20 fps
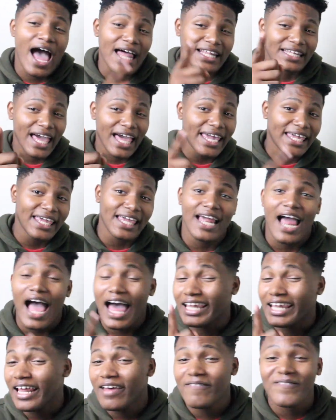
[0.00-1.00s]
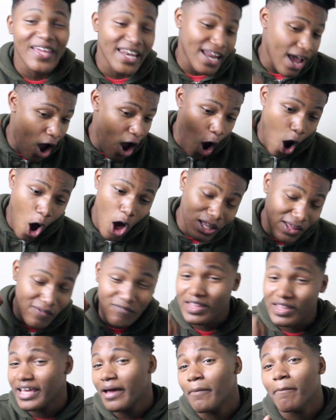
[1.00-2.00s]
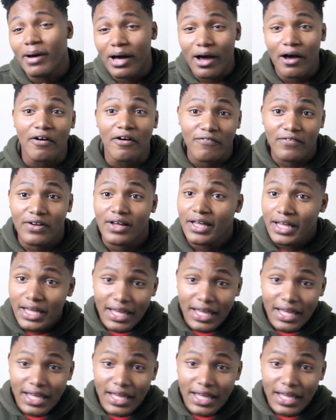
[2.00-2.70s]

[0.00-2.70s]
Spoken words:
I like it. I love it. All of the above.